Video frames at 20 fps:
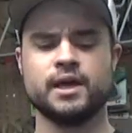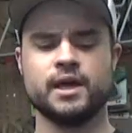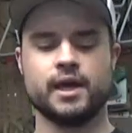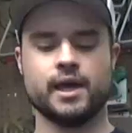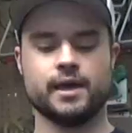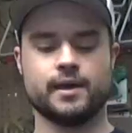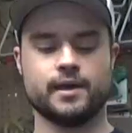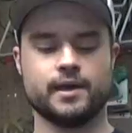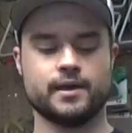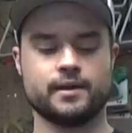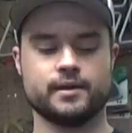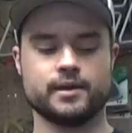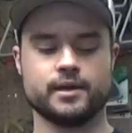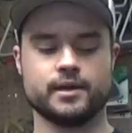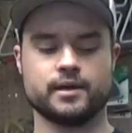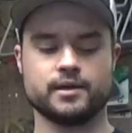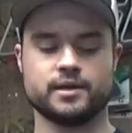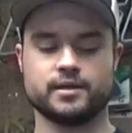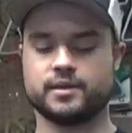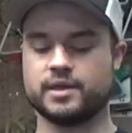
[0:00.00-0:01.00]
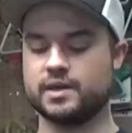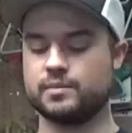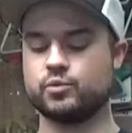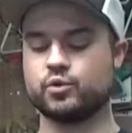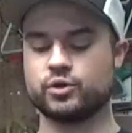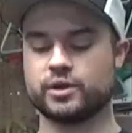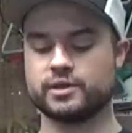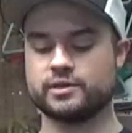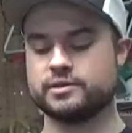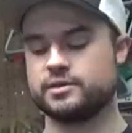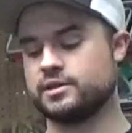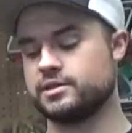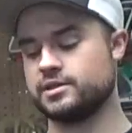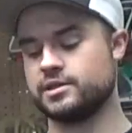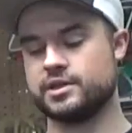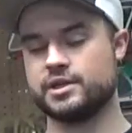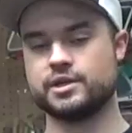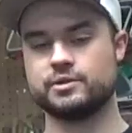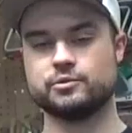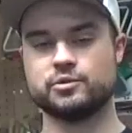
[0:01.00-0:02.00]
and get more consistent
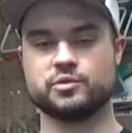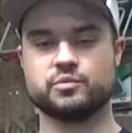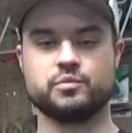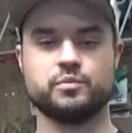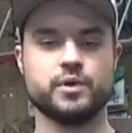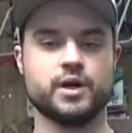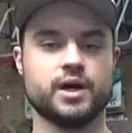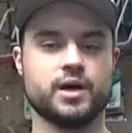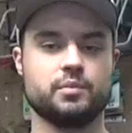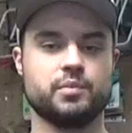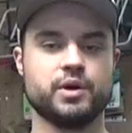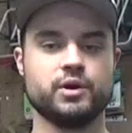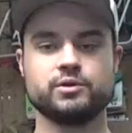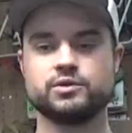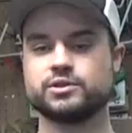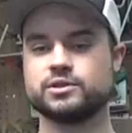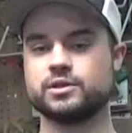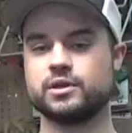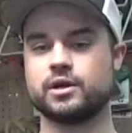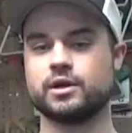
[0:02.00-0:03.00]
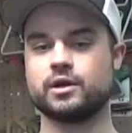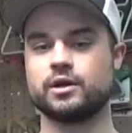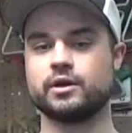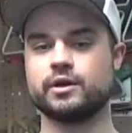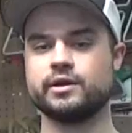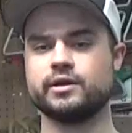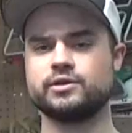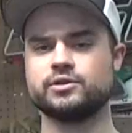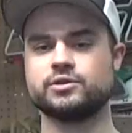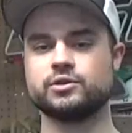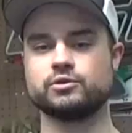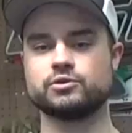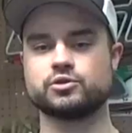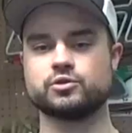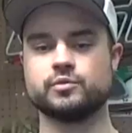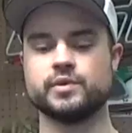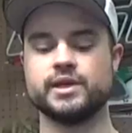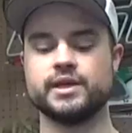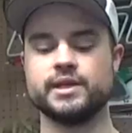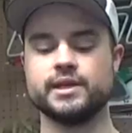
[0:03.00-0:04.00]
here with posting on our social
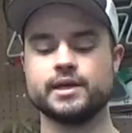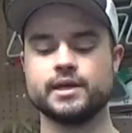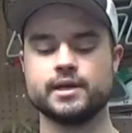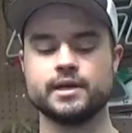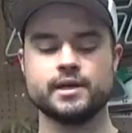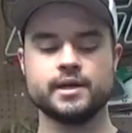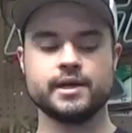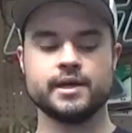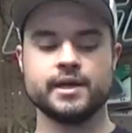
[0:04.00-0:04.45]
media,